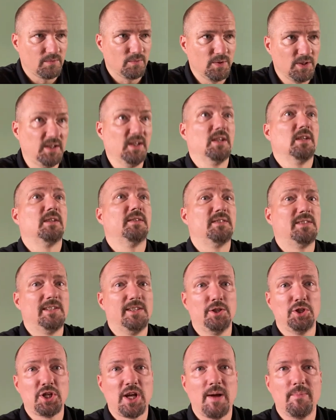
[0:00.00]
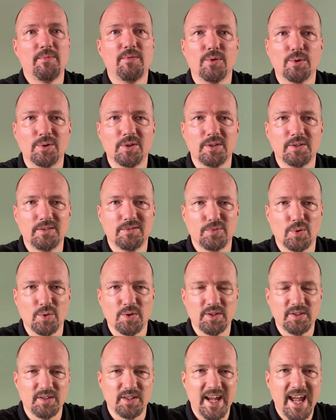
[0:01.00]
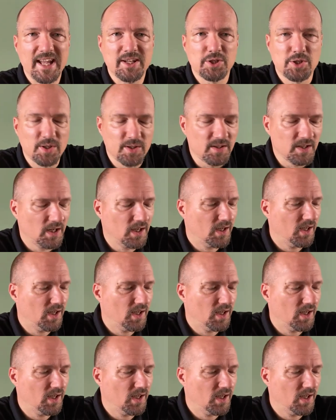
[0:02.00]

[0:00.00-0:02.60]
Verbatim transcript: ridiculously sharp for a, for a hatchet.